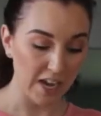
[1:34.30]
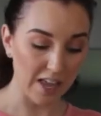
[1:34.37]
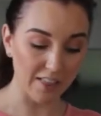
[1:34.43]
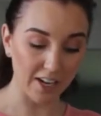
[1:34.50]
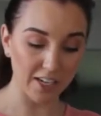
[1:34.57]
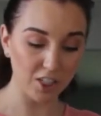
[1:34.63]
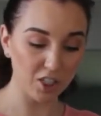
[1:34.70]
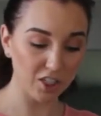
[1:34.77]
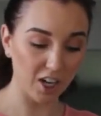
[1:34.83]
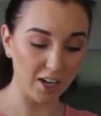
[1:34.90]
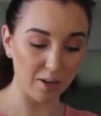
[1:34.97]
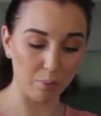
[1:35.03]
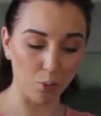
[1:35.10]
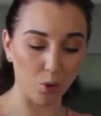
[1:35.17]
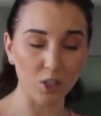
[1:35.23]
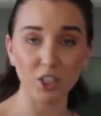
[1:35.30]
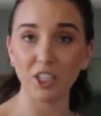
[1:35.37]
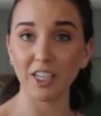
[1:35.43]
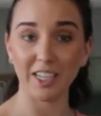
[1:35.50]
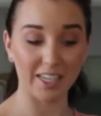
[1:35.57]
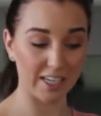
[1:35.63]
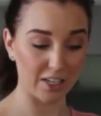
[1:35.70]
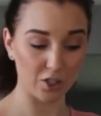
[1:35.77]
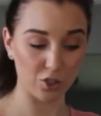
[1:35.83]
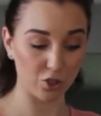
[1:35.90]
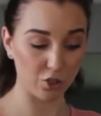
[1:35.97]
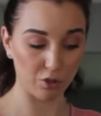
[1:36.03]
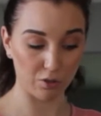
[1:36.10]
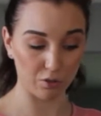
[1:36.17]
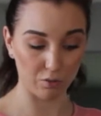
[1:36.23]
and then I just kind of portion it
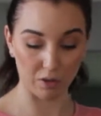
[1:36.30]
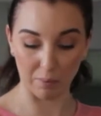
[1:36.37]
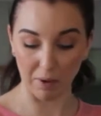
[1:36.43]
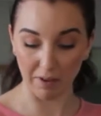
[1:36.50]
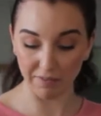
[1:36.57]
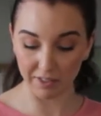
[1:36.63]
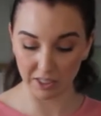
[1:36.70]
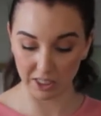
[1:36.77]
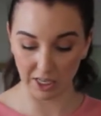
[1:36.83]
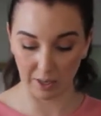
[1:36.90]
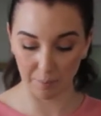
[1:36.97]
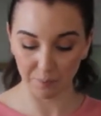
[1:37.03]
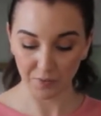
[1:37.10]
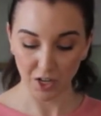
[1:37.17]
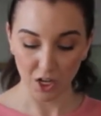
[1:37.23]
into the muffin tin.